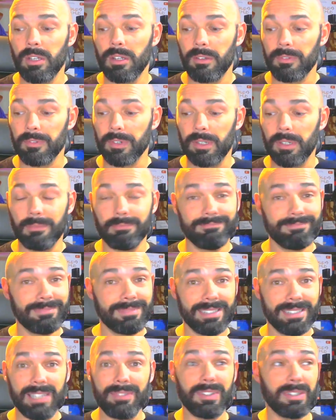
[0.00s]
from
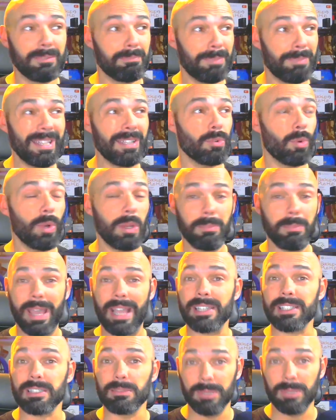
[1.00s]
even Bitcoin
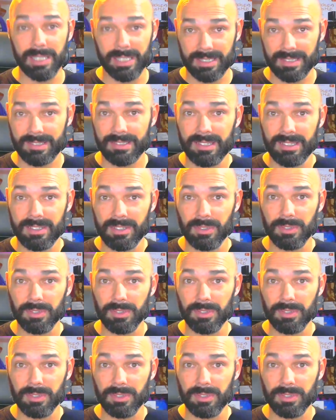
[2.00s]
maximalists.